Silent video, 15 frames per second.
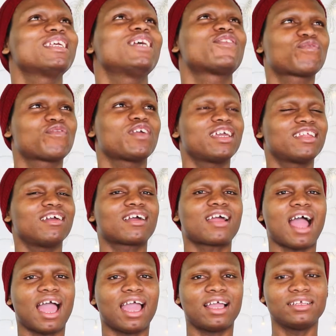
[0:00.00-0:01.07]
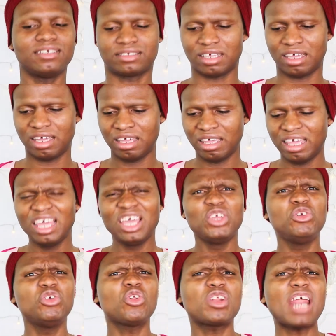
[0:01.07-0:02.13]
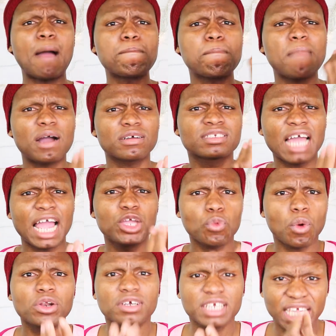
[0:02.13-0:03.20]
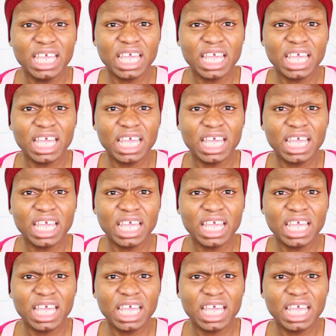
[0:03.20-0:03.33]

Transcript: this video, guys. You know that mouth that you want to